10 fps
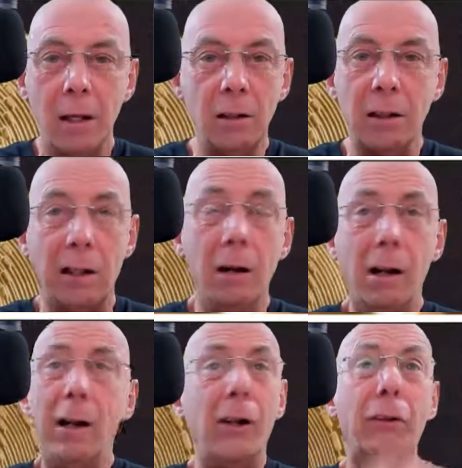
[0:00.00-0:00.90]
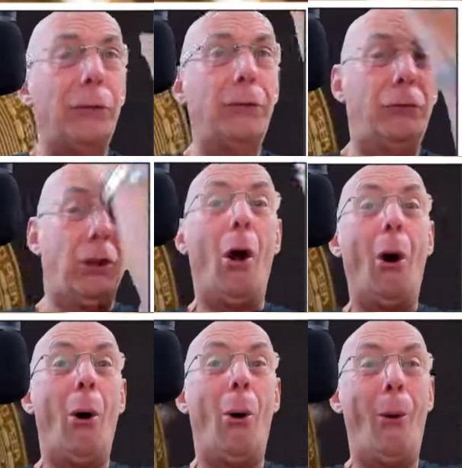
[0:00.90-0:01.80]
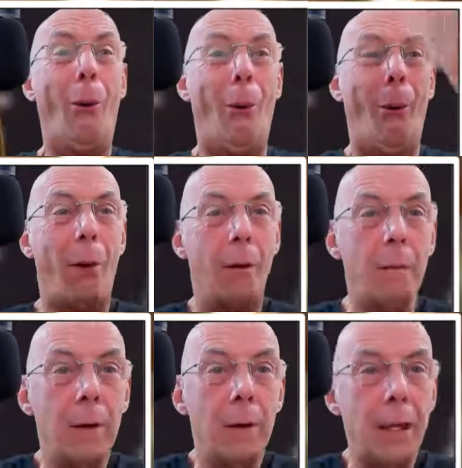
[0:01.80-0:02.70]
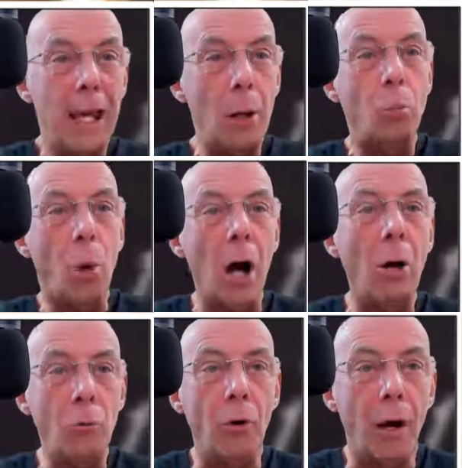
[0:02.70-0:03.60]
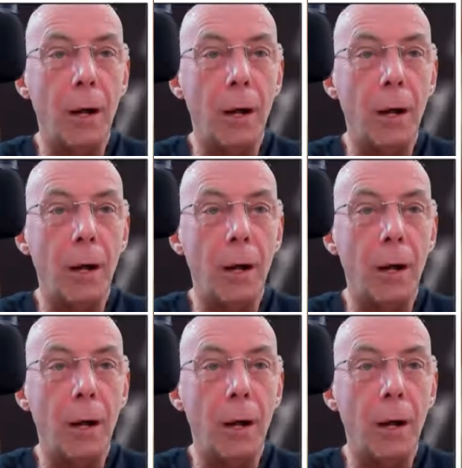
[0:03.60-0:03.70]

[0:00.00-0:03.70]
Like, oh, it won't.